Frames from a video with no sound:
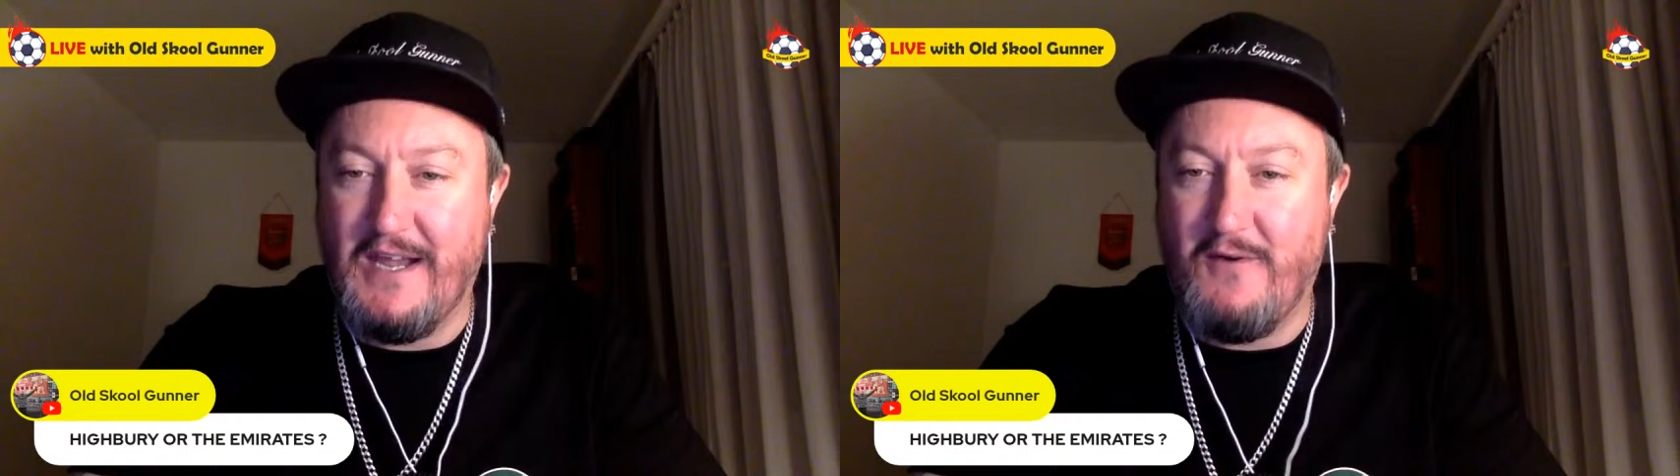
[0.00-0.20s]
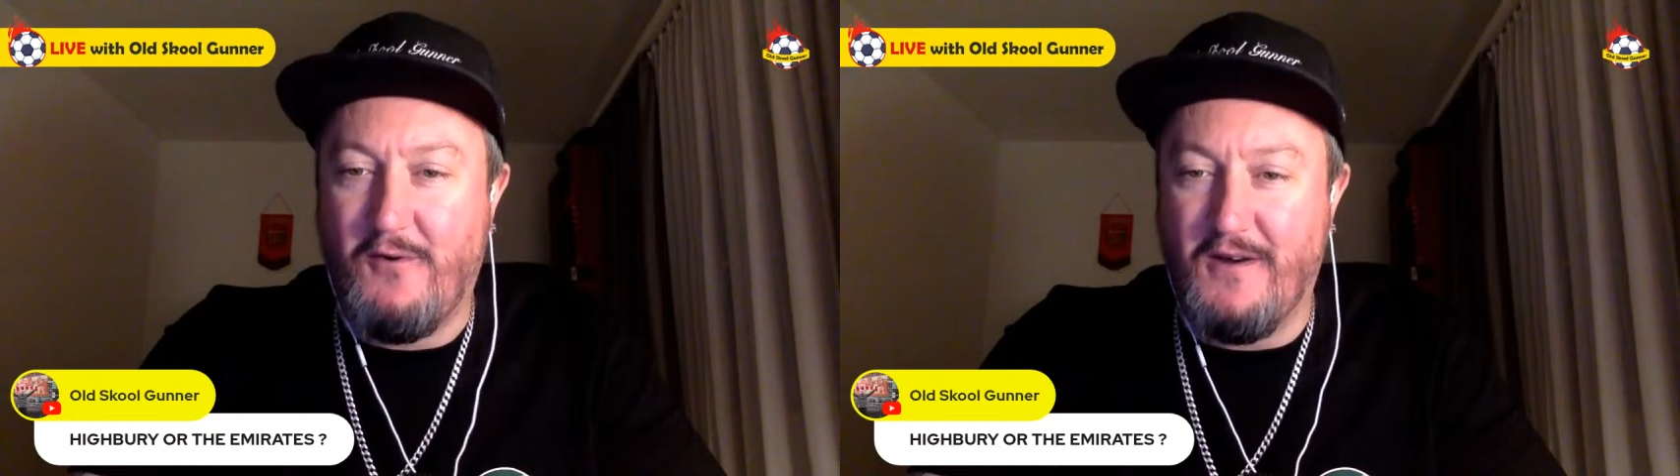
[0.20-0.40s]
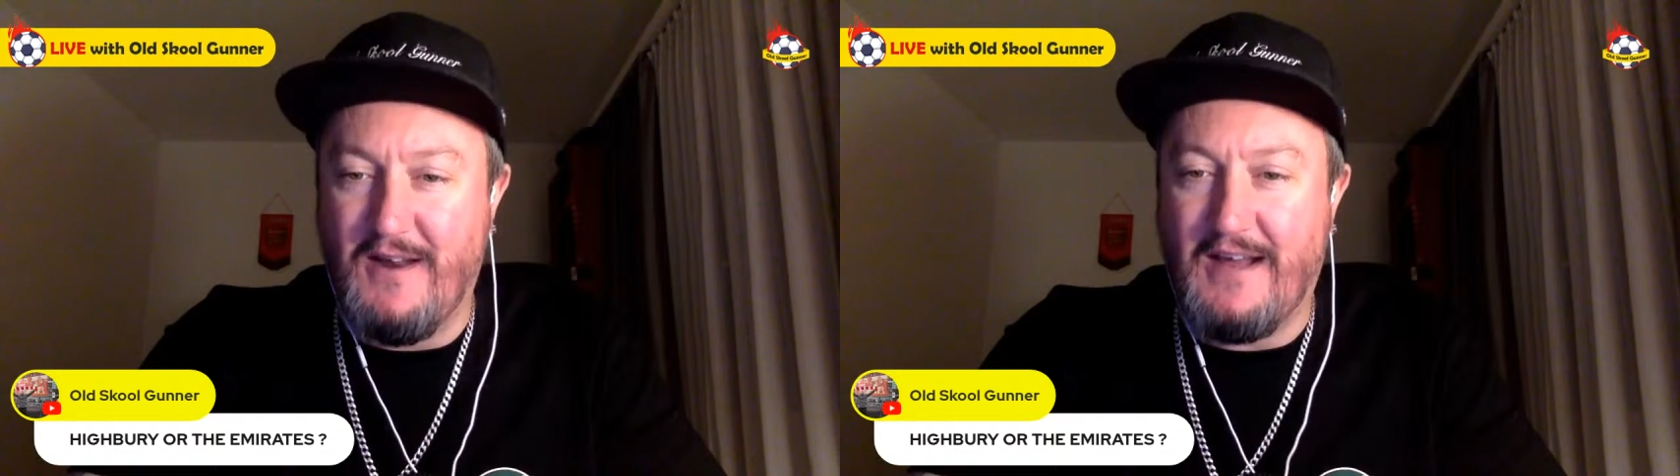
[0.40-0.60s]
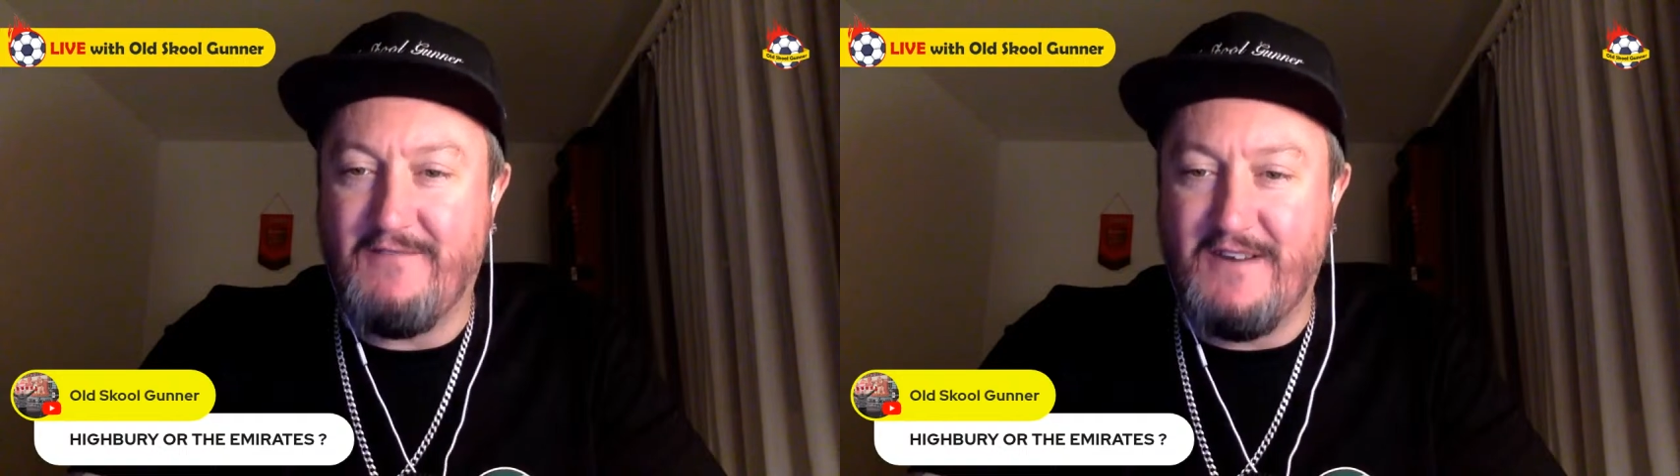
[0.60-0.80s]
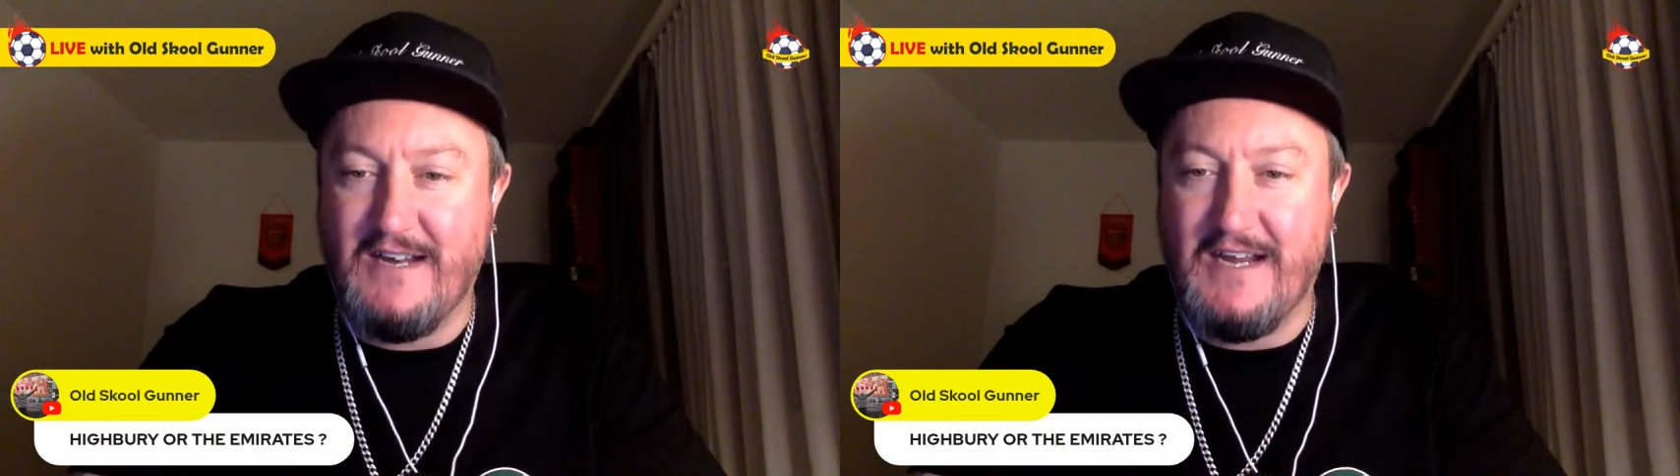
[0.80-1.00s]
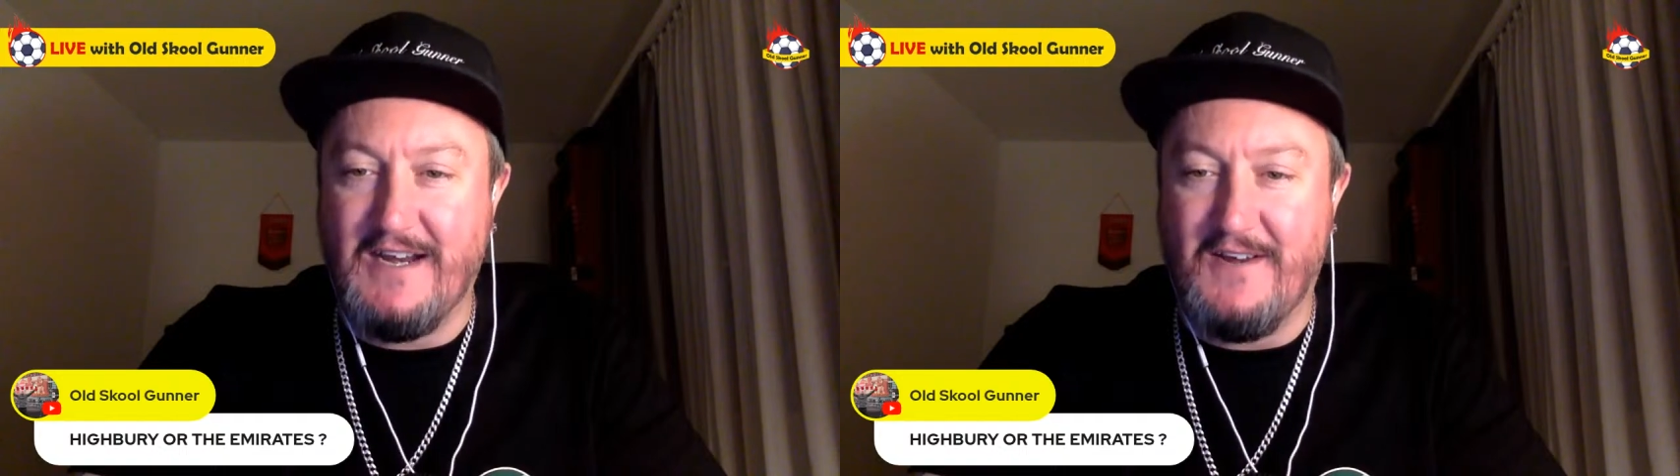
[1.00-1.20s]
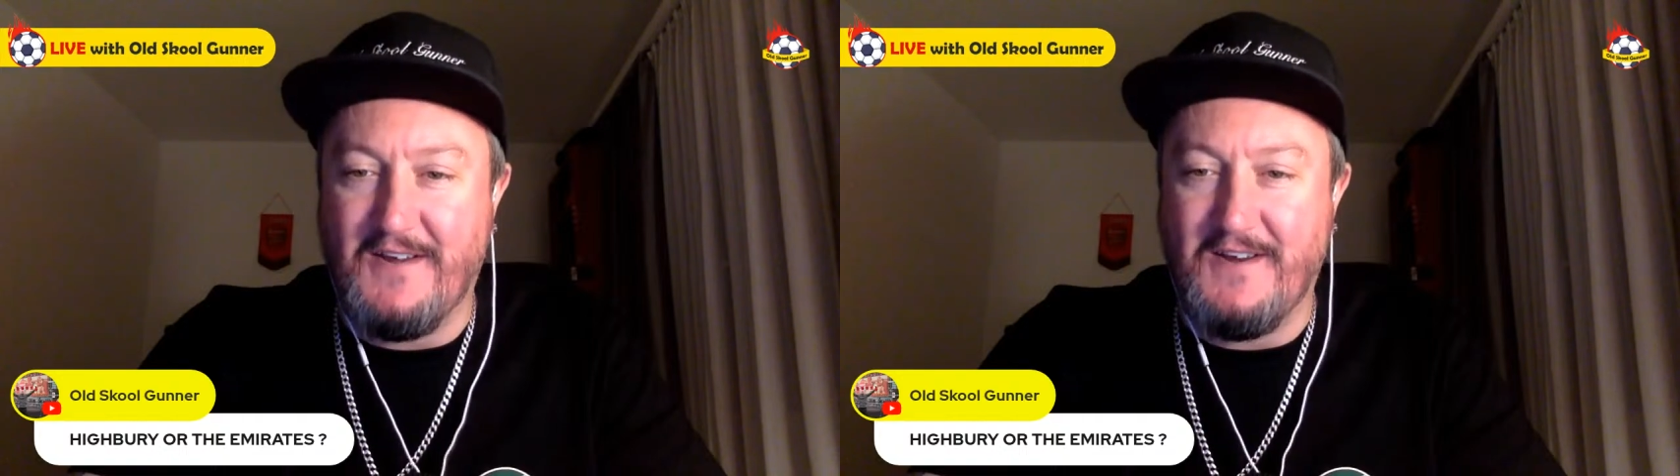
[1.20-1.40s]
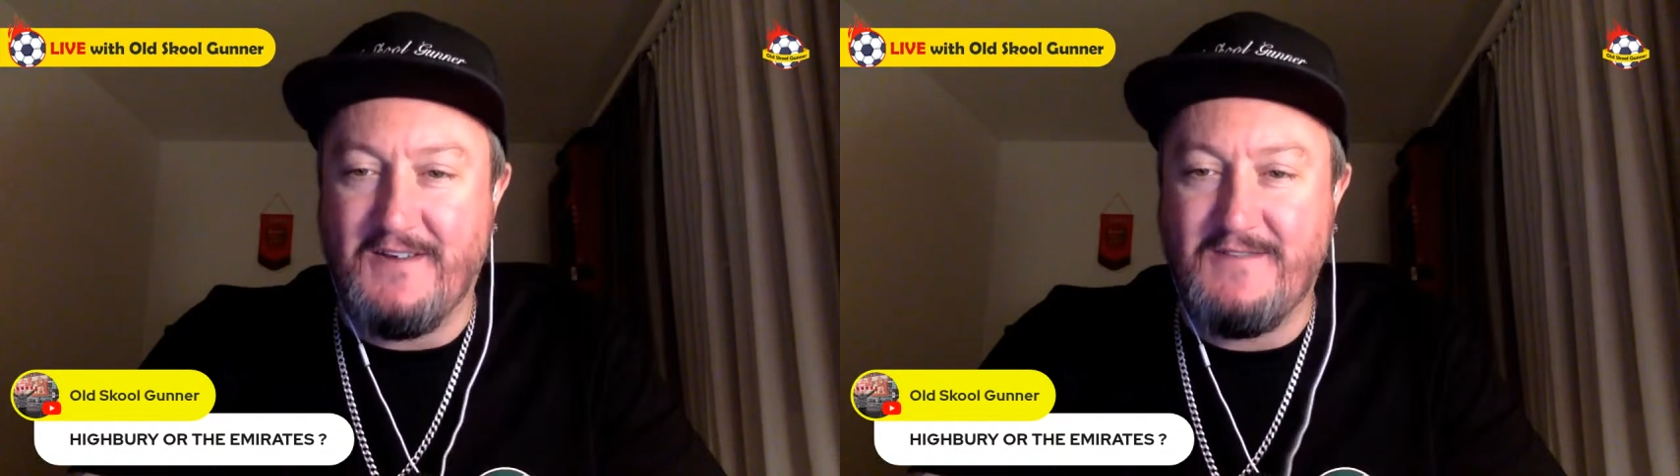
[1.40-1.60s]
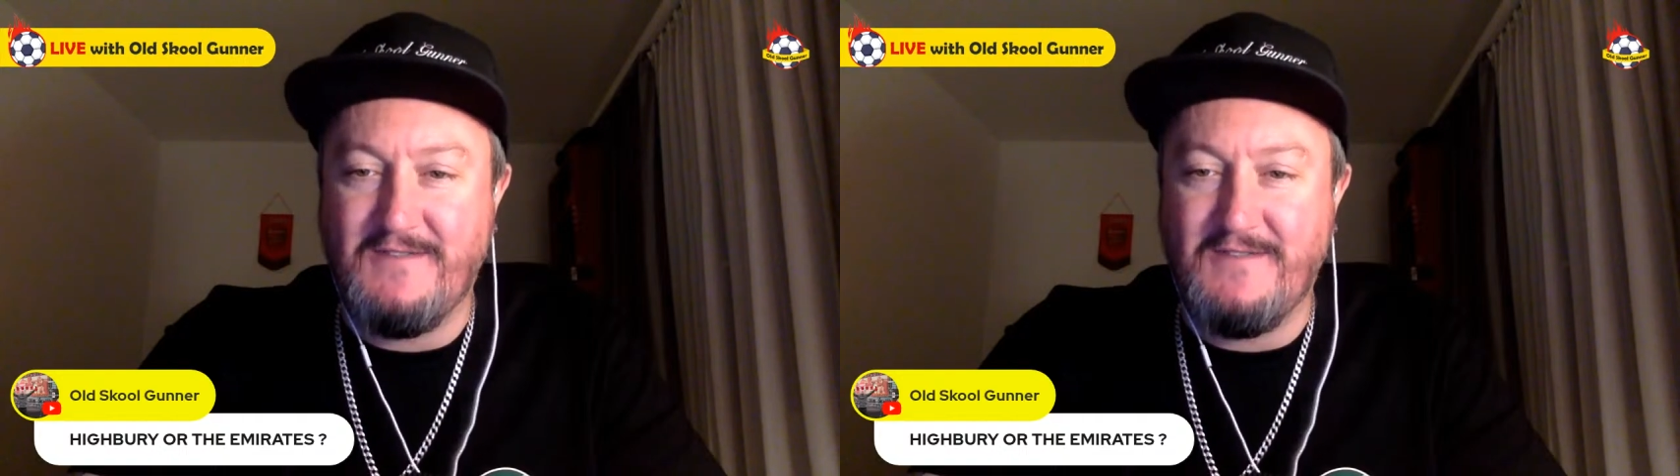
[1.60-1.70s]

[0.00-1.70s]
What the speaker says: the goal, Anfield 89.